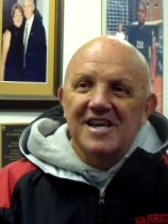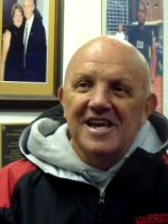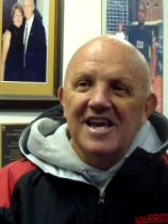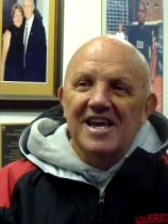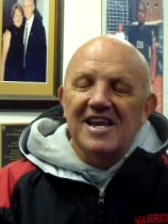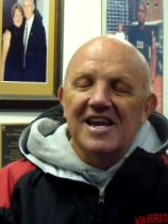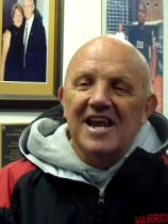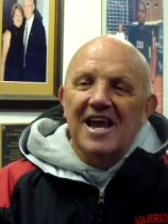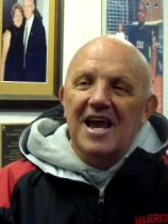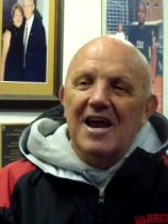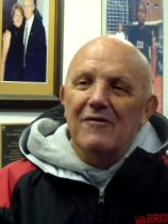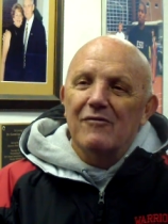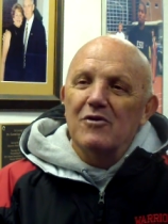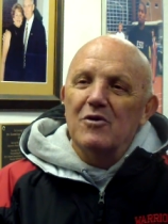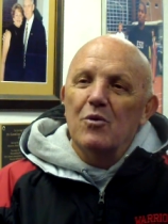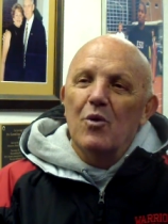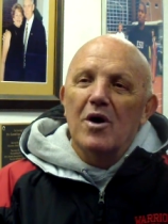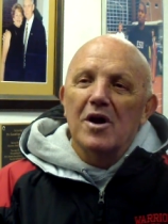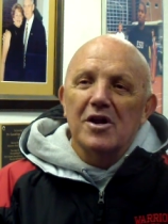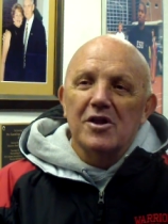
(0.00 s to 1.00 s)
And
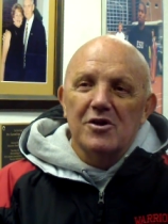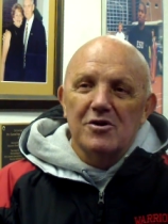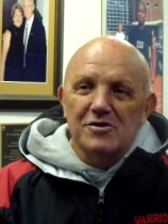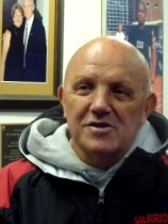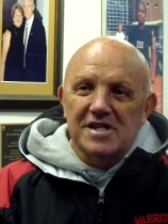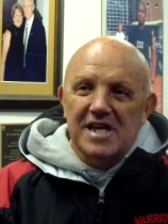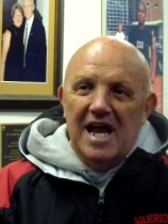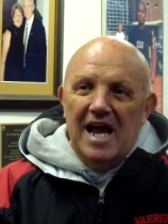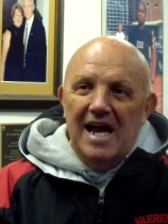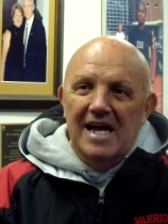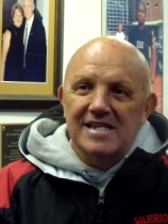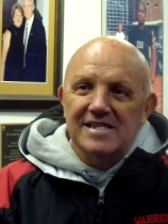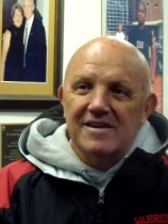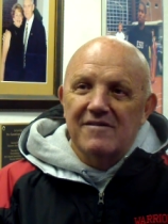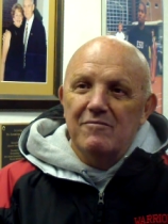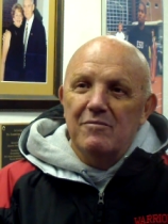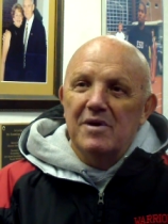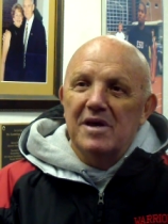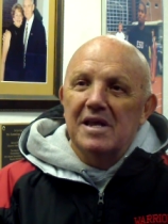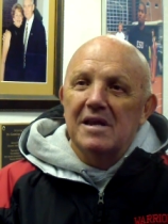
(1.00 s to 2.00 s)
every one of those guys
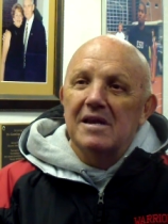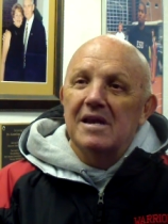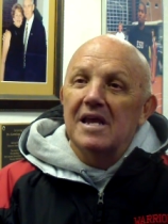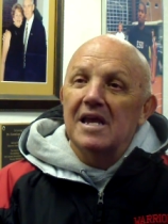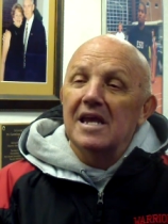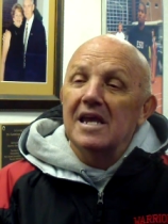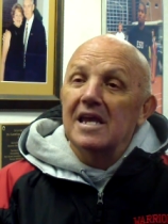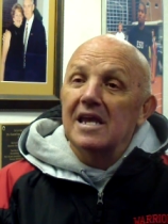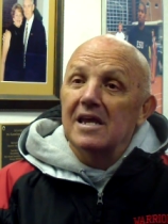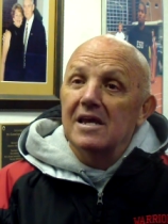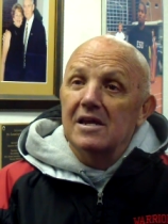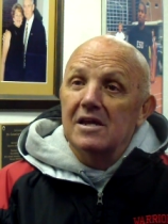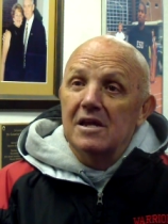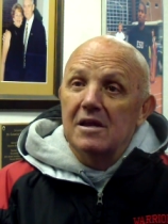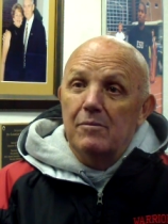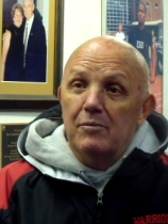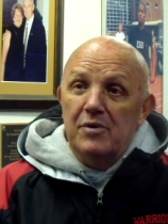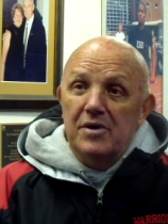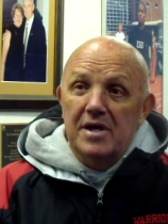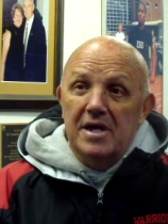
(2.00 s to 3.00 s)
have been in
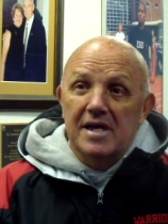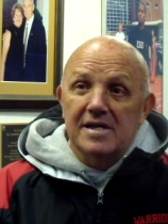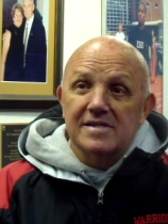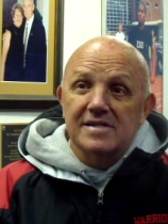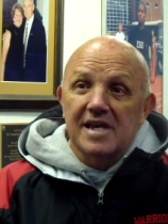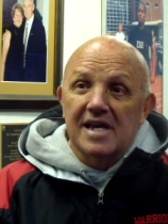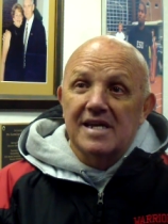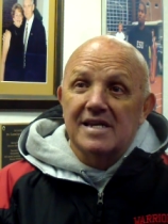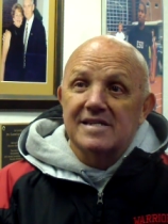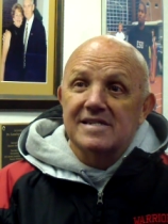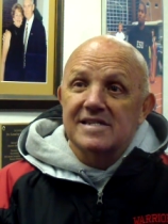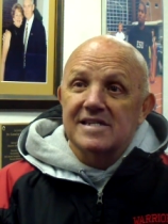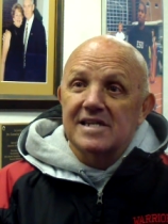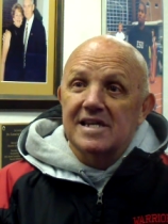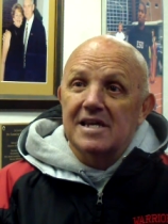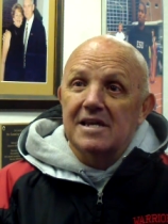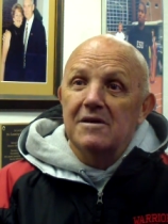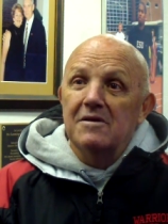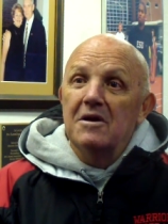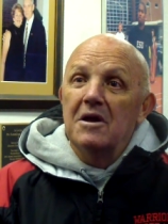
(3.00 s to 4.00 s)
the
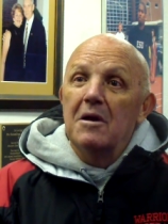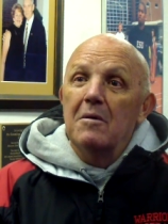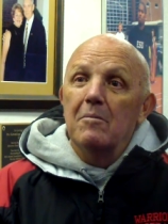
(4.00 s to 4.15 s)
PSAC